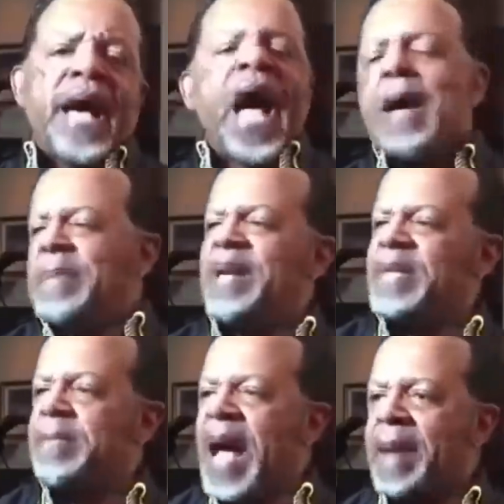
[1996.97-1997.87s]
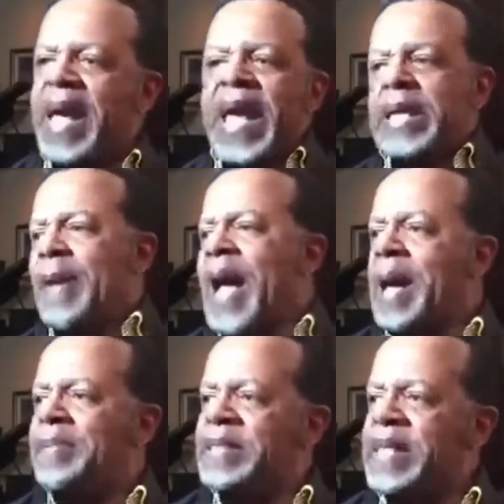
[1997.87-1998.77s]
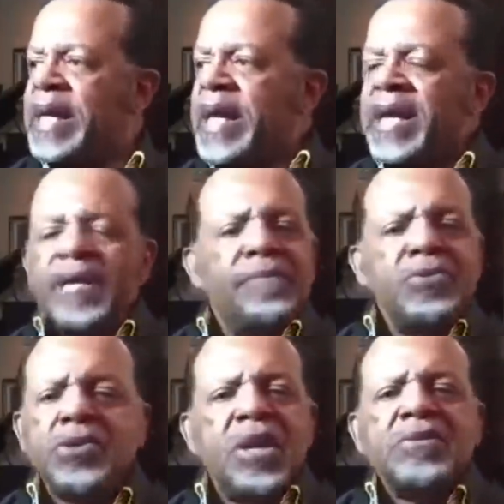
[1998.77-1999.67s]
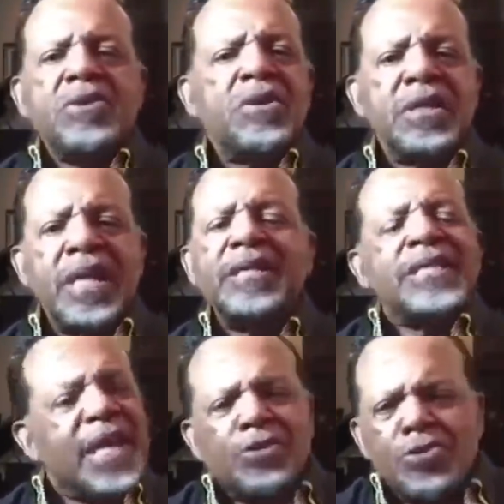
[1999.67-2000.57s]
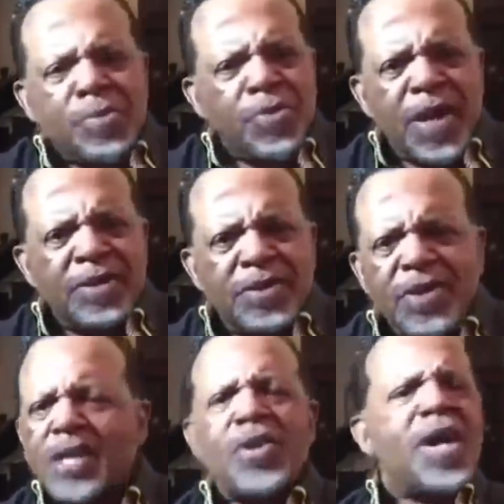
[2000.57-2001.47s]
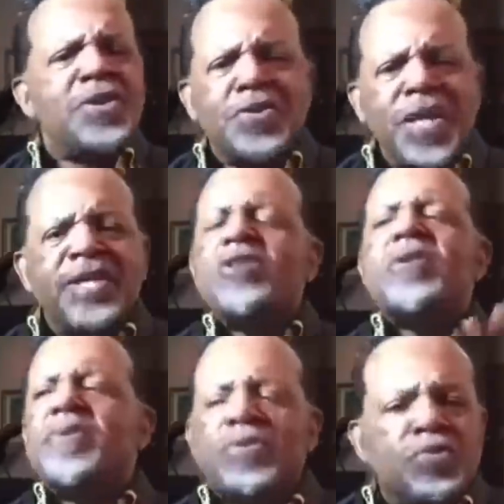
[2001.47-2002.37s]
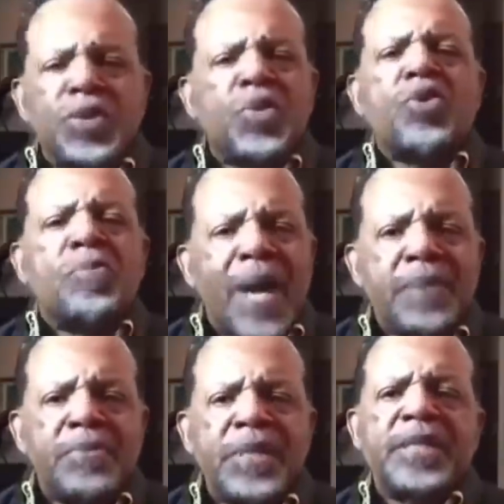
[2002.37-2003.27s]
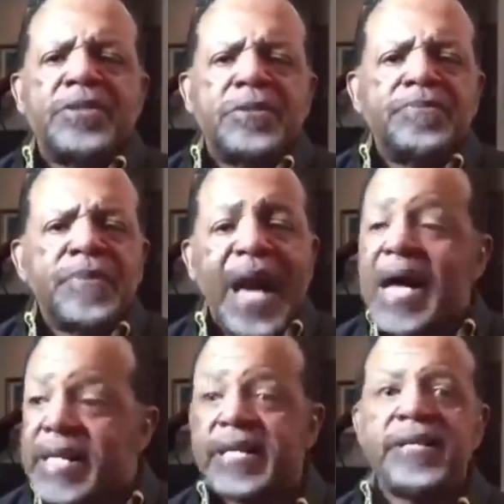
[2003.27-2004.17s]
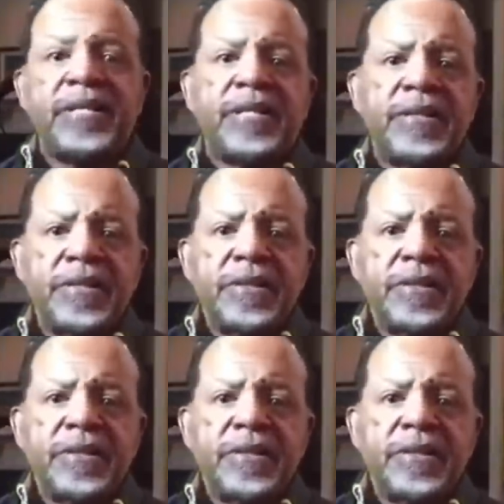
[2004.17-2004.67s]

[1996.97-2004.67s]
I believe in the Bible. The Bible says, most of y'all talking, listen, I grew up around you, so I know how you think. You don't even know what the word Bible means. I didn't.